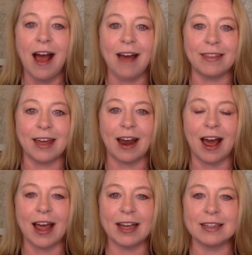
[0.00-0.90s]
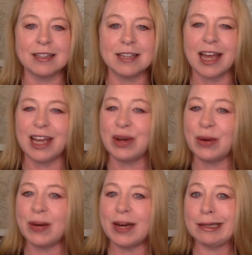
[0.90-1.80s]
And then I can say, you know
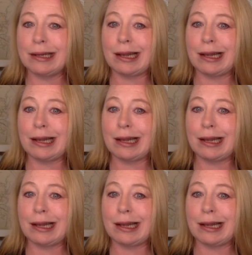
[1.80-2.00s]
what?